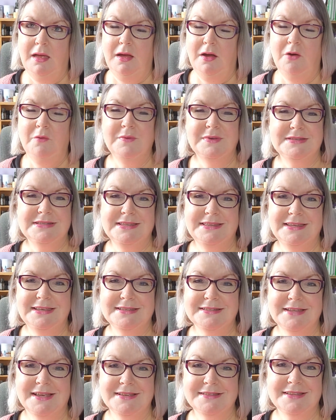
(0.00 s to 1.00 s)
obviously
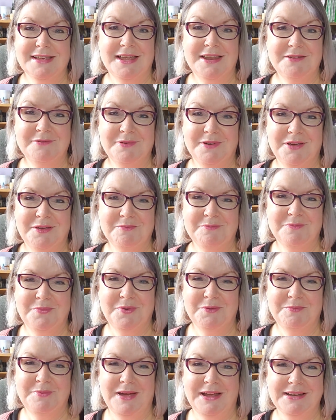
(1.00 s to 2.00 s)
these days anyone can
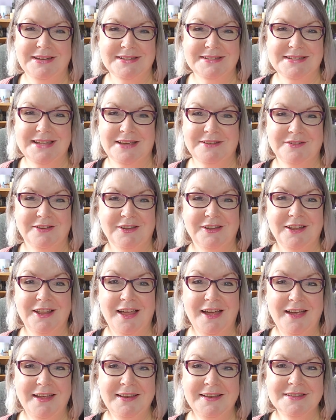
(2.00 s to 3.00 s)
put patterns out
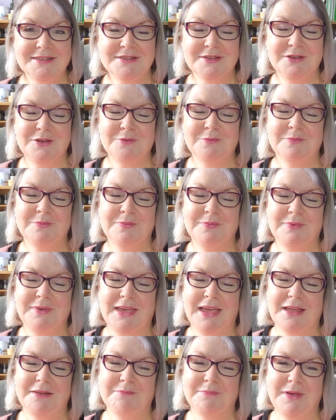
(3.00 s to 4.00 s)
online so you
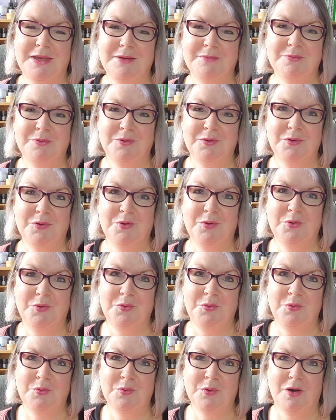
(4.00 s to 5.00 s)
get people
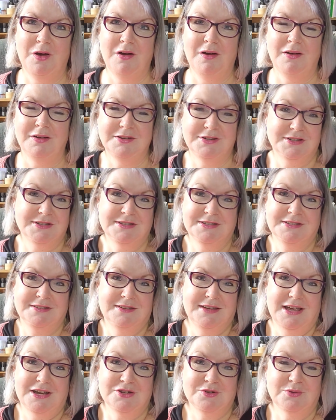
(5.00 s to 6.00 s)
who are just
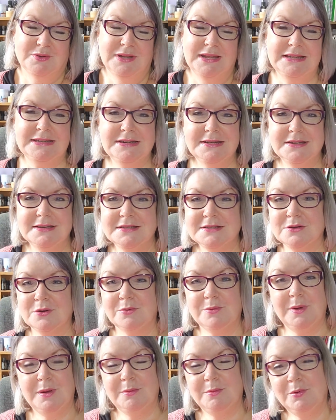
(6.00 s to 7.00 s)
casual knitters or
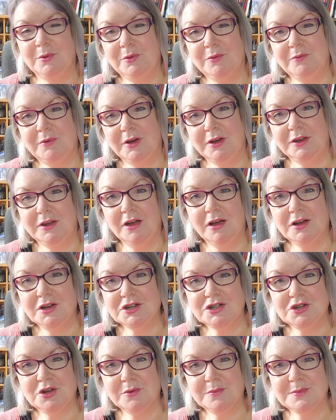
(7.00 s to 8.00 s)
people who run yarn
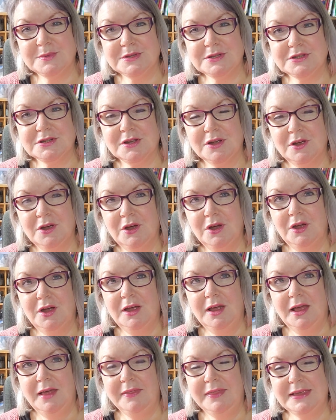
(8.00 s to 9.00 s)
shops
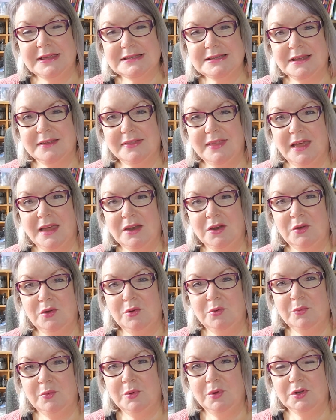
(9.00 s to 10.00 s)
and things like that
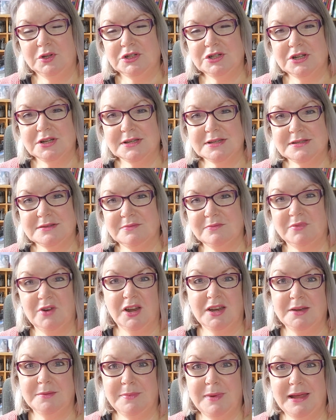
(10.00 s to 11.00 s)
who will just
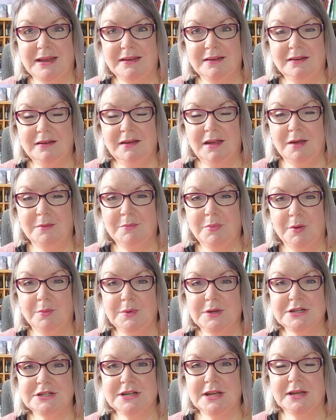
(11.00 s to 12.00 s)
write a pattern and
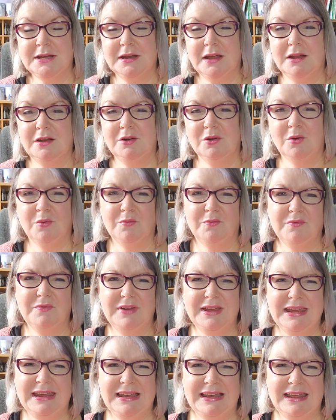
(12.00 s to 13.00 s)
publish it and not
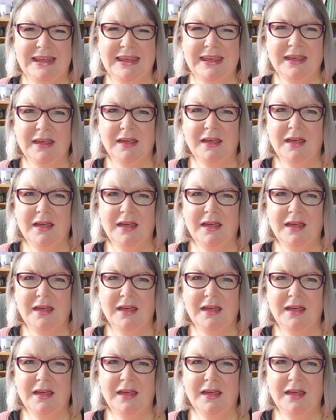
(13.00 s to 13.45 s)
really